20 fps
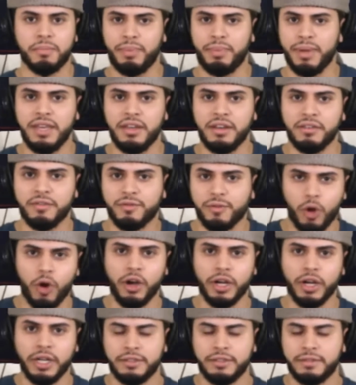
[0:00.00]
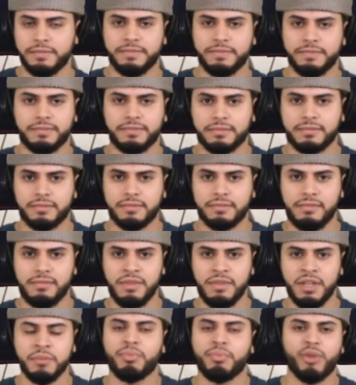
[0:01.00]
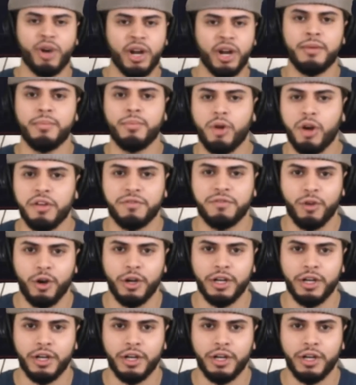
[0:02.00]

could beat Floyd, Pretty Boy